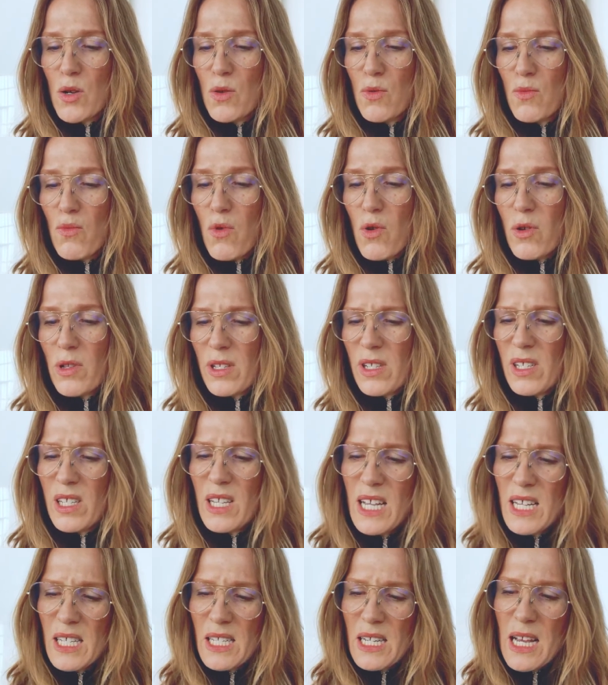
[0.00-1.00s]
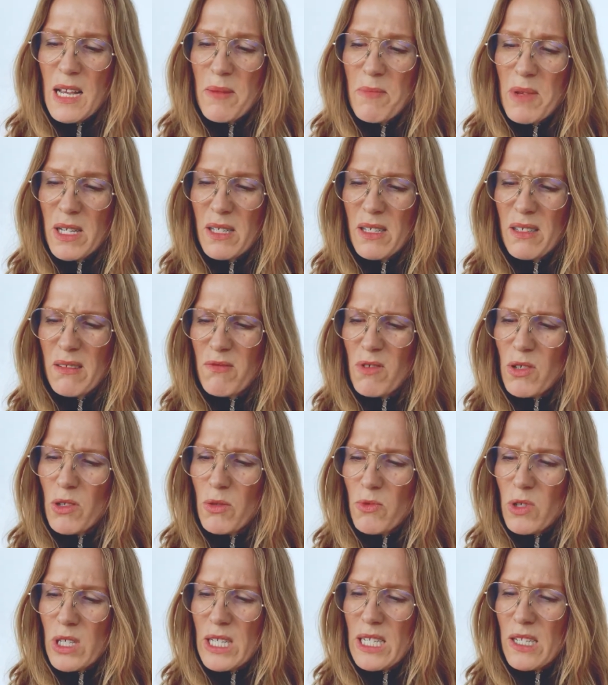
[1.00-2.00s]
Woods, his name is. Wonder
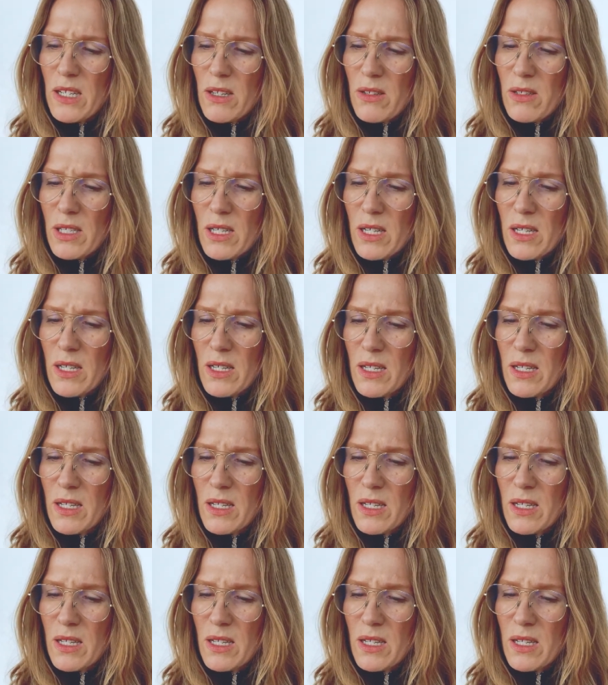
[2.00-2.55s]
what he does.